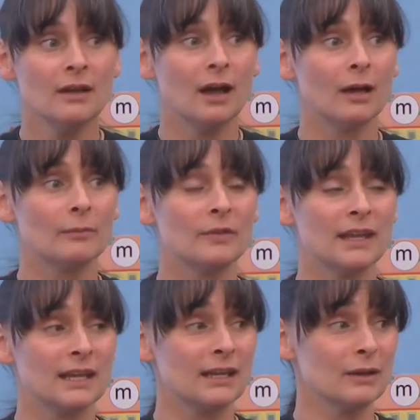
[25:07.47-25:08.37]
Um,
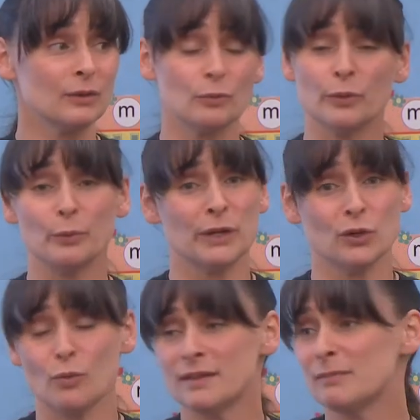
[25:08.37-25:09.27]
they where we
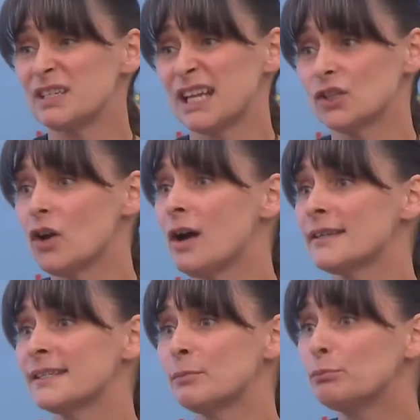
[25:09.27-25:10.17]
don't want them to get
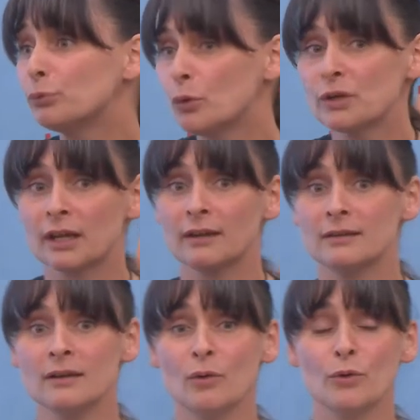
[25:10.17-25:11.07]
lost,
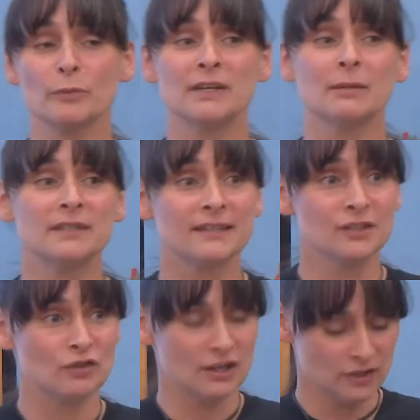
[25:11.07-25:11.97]
broken, or become a
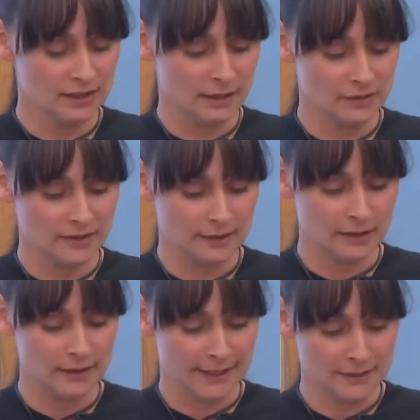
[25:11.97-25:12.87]
distraction to others in the
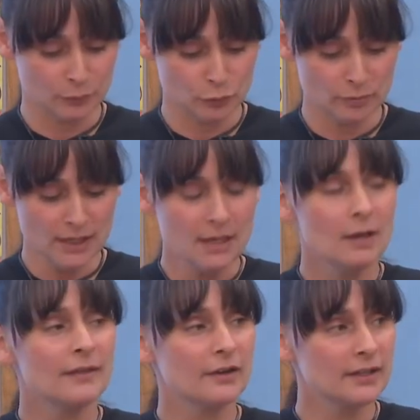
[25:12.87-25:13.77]
classroom.
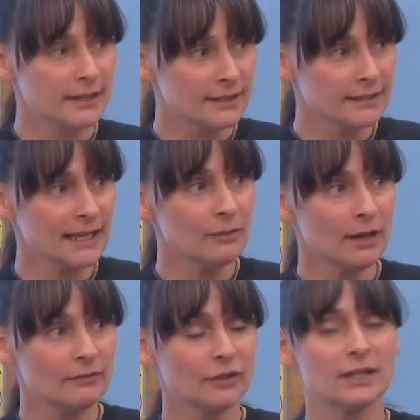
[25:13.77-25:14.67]
There is,
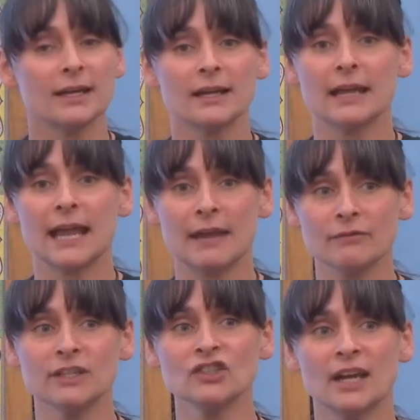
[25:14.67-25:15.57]
however,
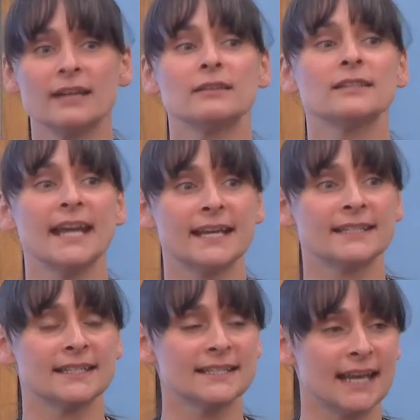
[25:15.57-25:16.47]
every child
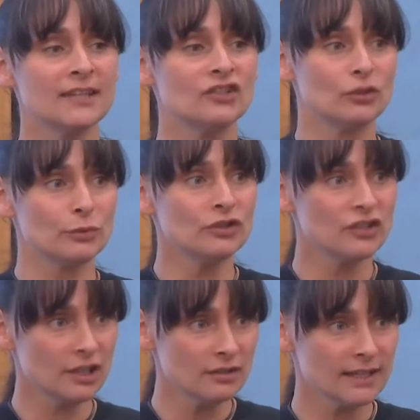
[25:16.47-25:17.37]
has a set show and
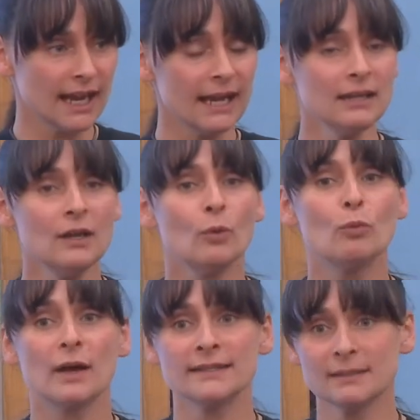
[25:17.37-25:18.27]
share day
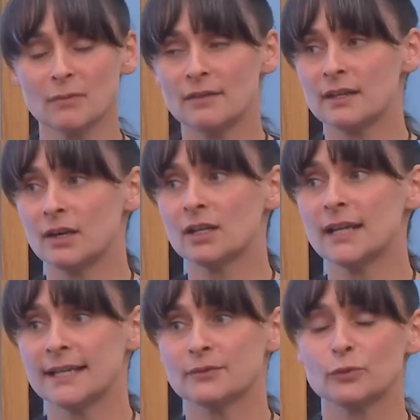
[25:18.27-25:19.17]
once a month in our
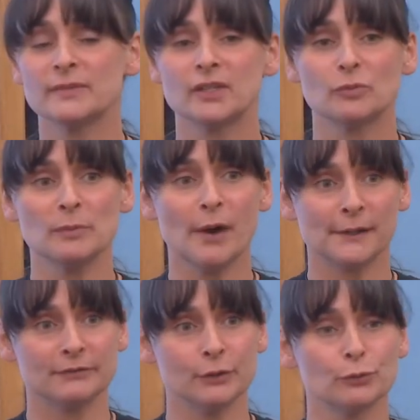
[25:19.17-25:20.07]
classrooms. They'll be
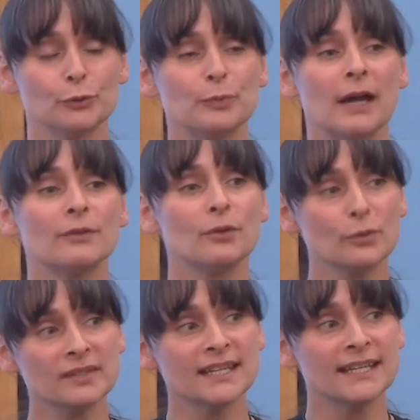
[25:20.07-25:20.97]
part of a group. On
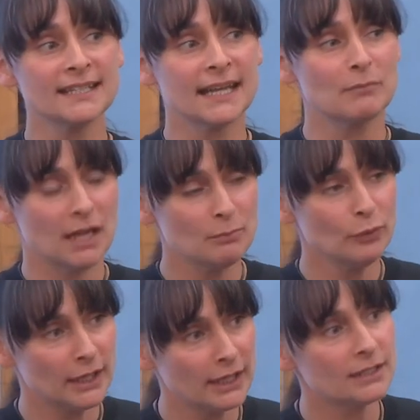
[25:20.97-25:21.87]
those days, they may
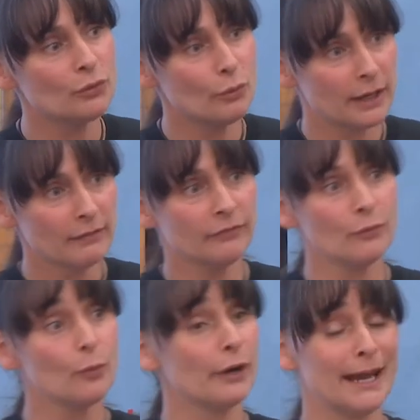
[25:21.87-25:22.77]
bring a toy
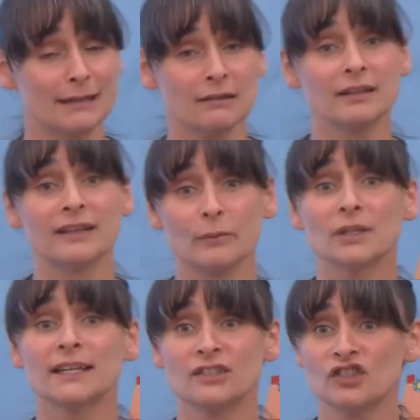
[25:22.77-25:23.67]
or anything they would
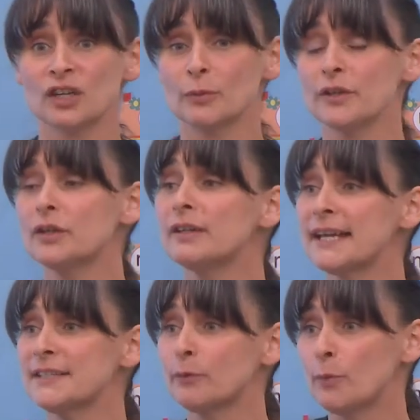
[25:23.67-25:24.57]
like to share with their
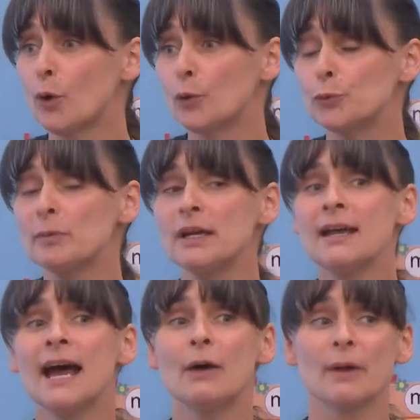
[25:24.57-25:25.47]
class from home.
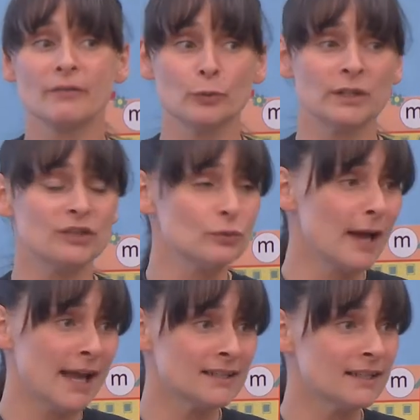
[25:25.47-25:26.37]
However, we do
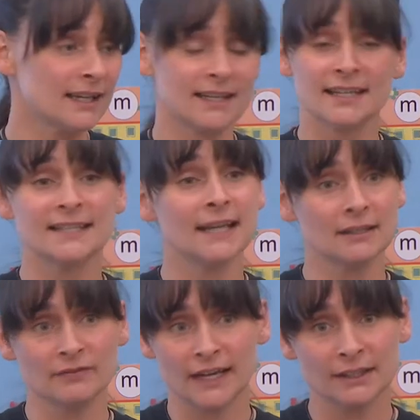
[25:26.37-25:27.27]
ask that it is
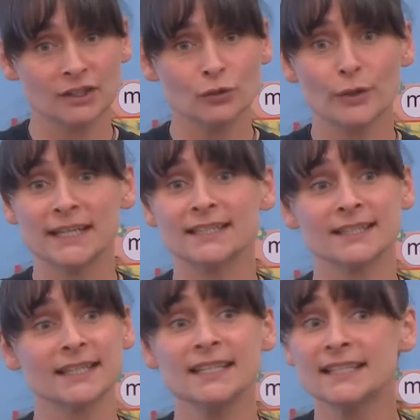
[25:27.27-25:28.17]
not a violent toy. It
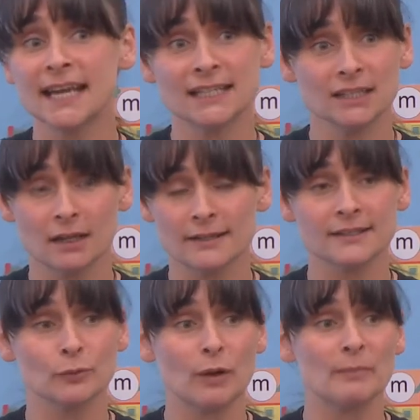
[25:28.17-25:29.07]
doesn't contain
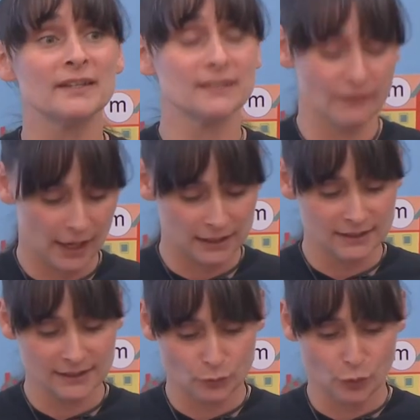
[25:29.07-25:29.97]
guns or weapons of any
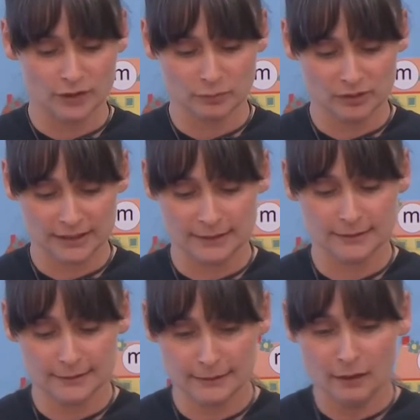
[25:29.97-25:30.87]
sort,
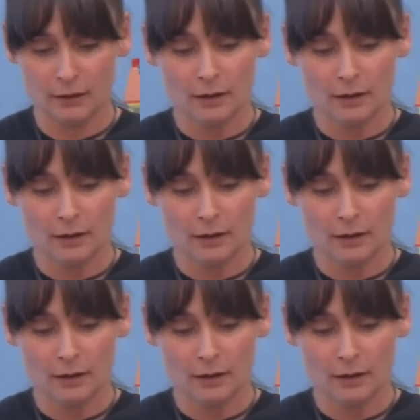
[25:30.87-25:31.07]
please.